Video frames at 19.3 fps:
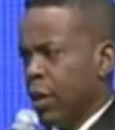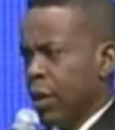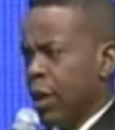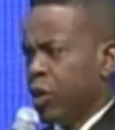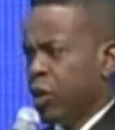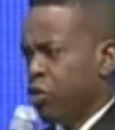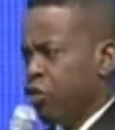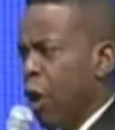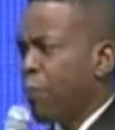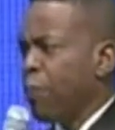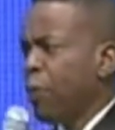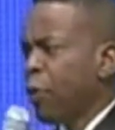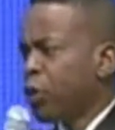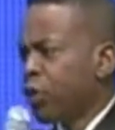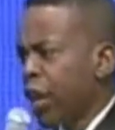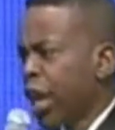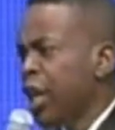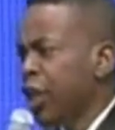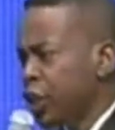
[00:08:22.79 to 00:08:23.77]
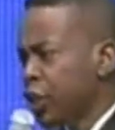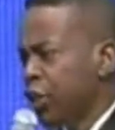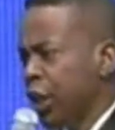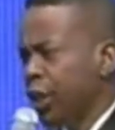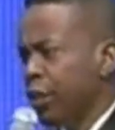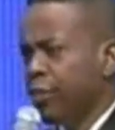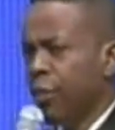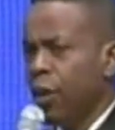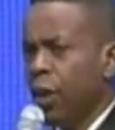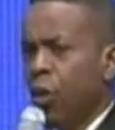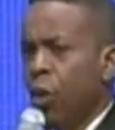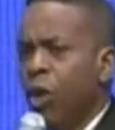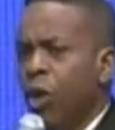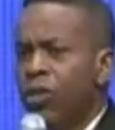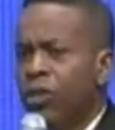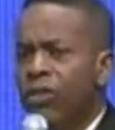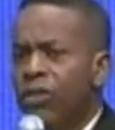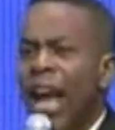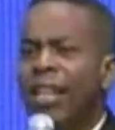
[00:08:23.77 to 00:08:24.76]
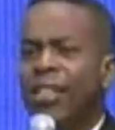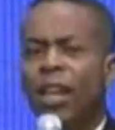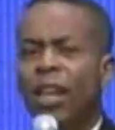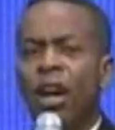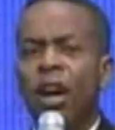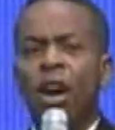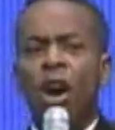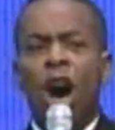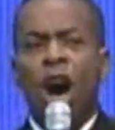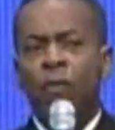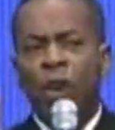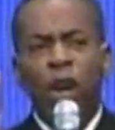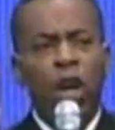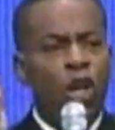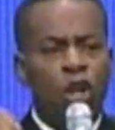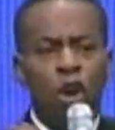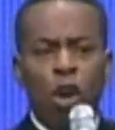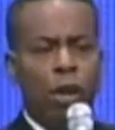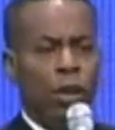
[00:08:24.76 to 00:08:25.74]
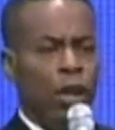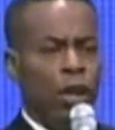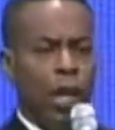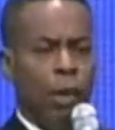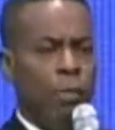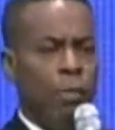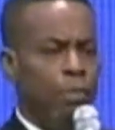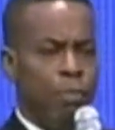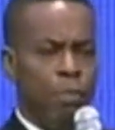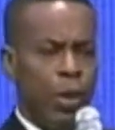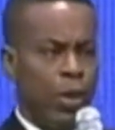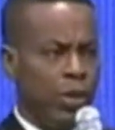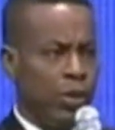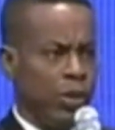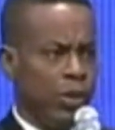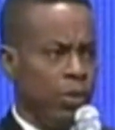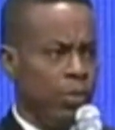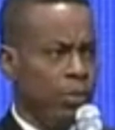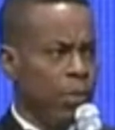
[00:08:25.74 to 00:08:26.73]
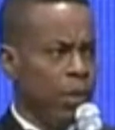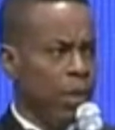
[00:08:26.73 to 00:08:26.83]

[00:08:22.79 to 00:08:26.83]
His reputation was that of a goodly person.